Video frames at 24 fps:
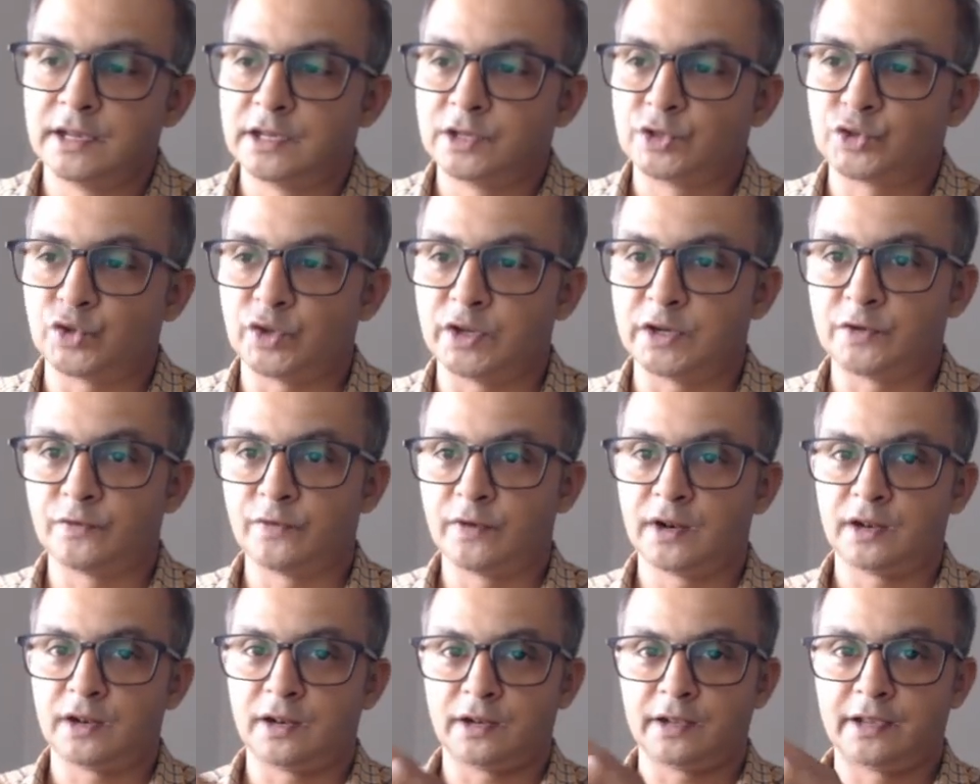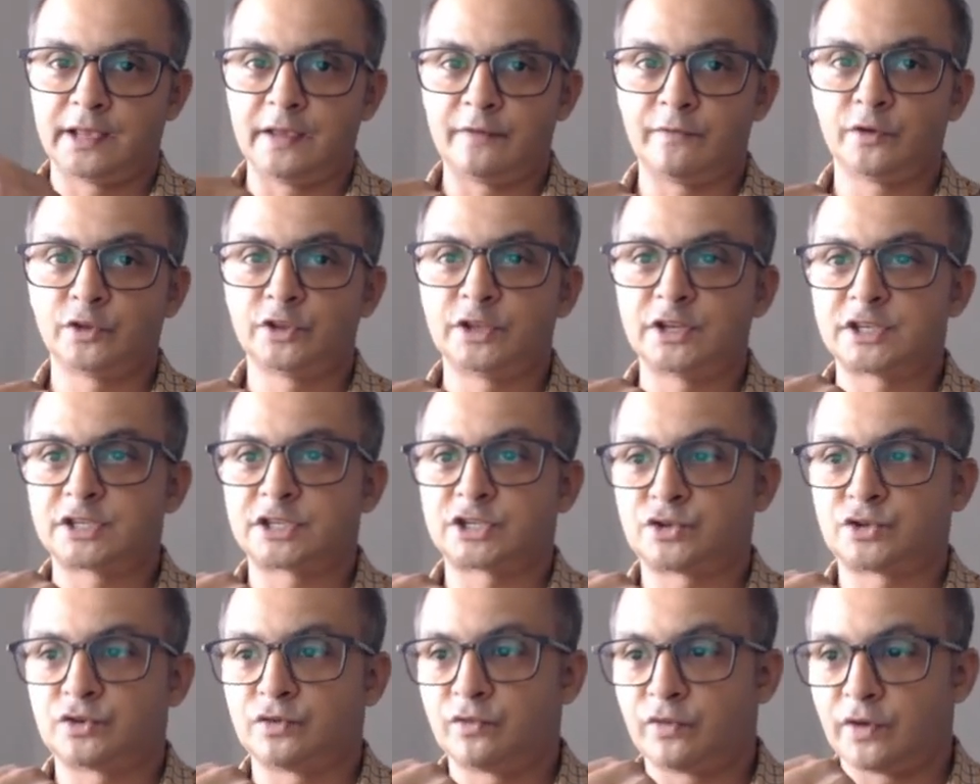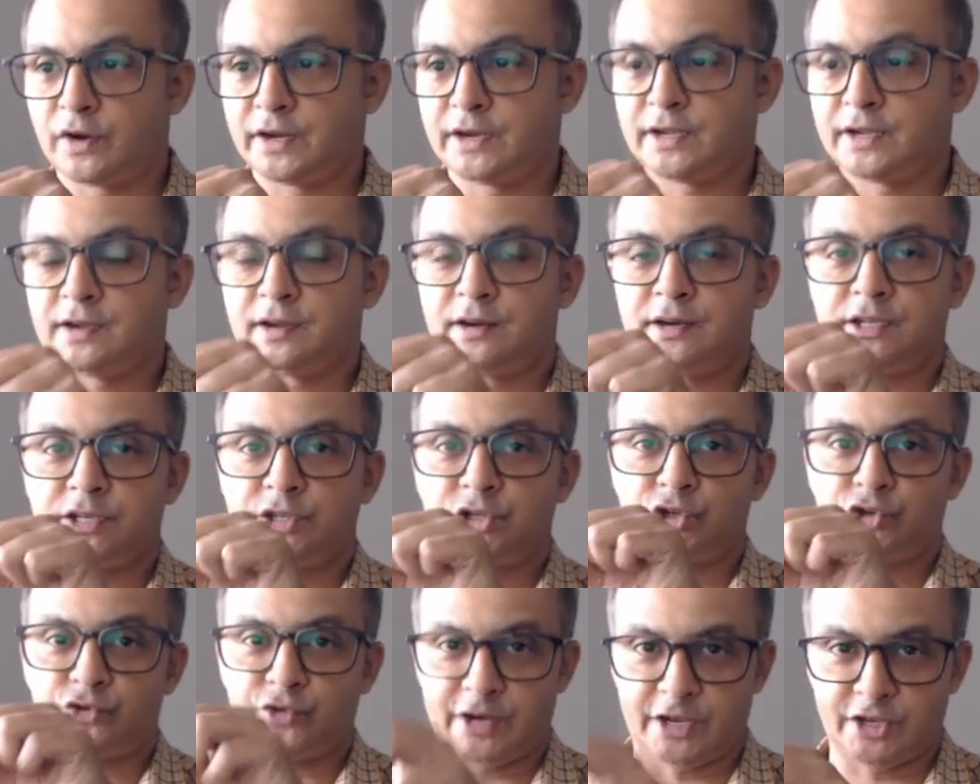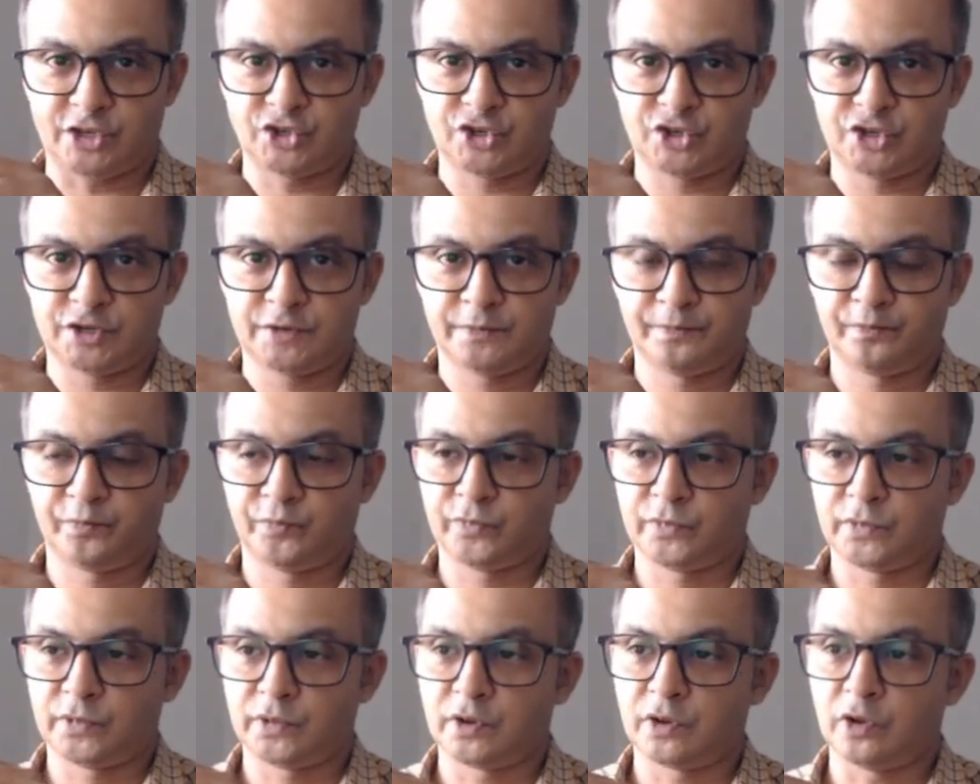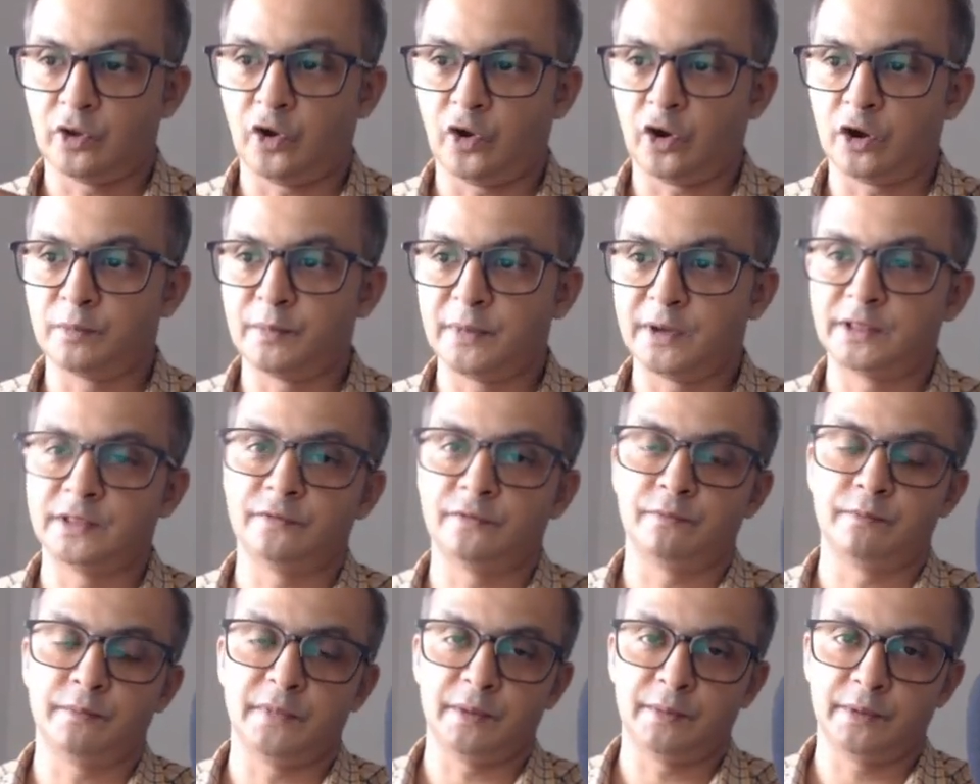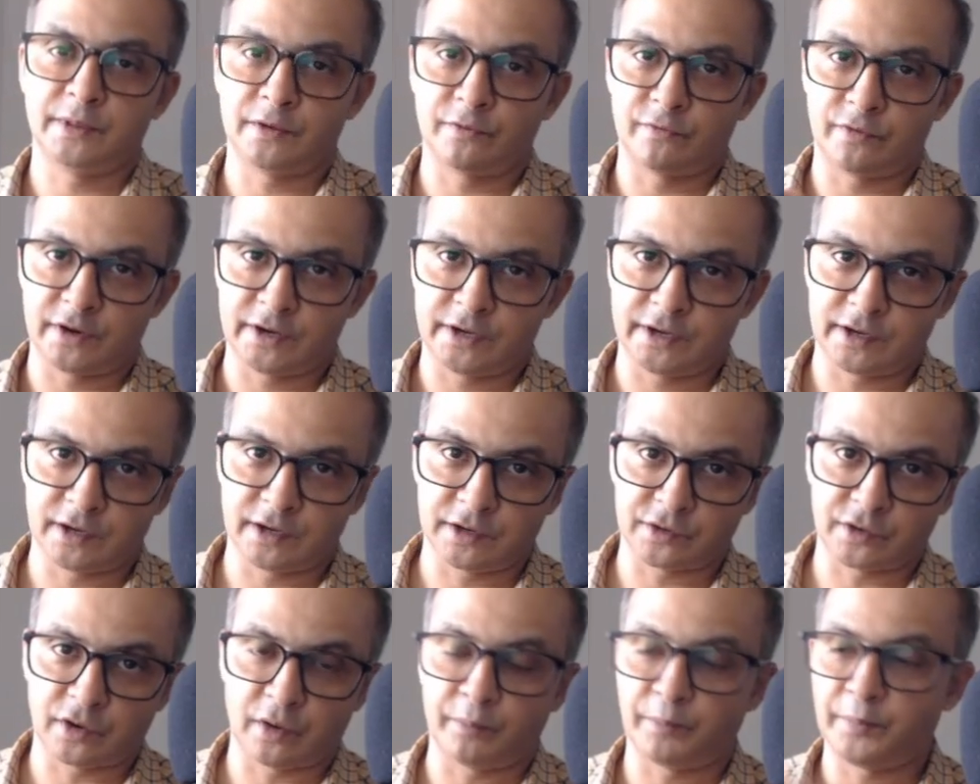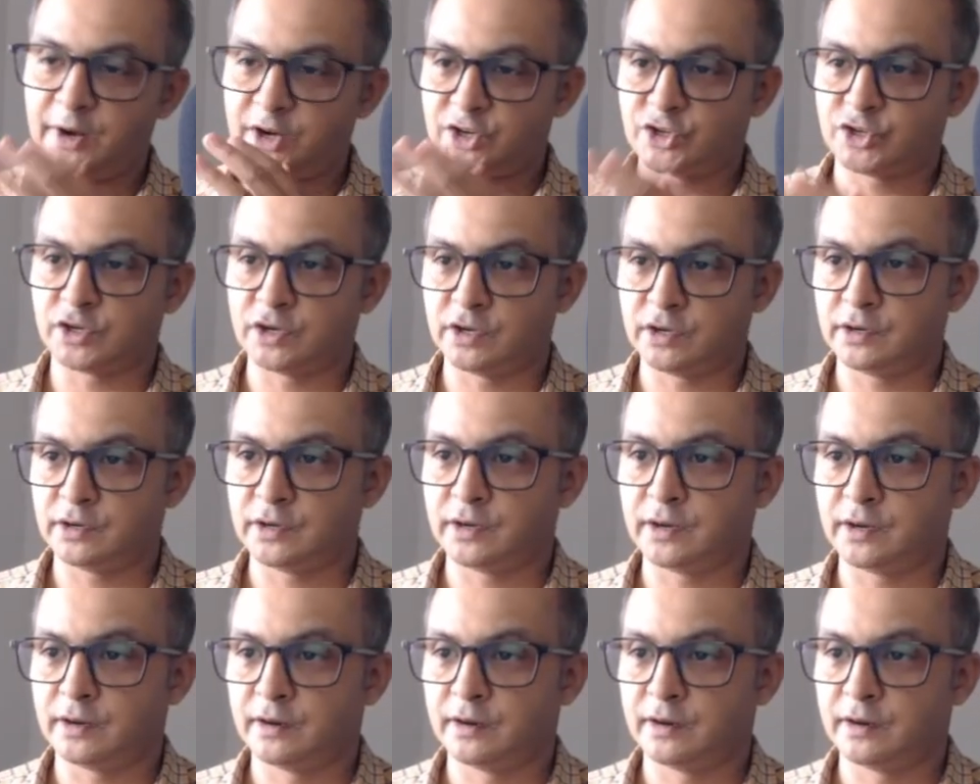So it will give you this vertical stretch or maybe the vertical compression.